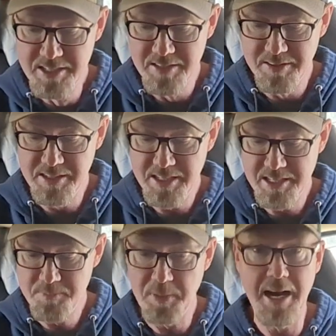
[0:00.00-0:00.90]

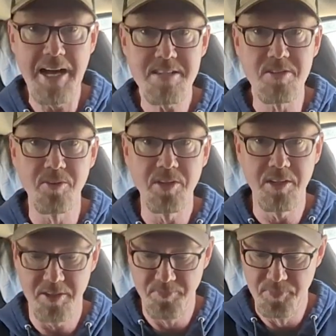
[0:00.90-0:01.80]
The pots on
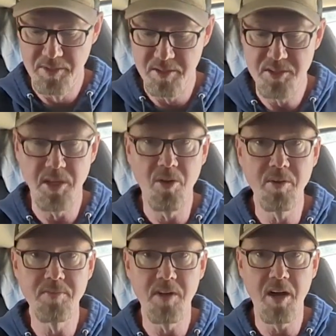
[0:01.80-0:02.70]
here, the tone
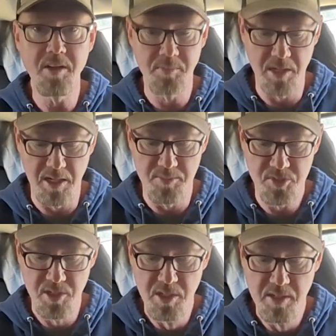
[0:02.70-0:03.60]
and volume knobs,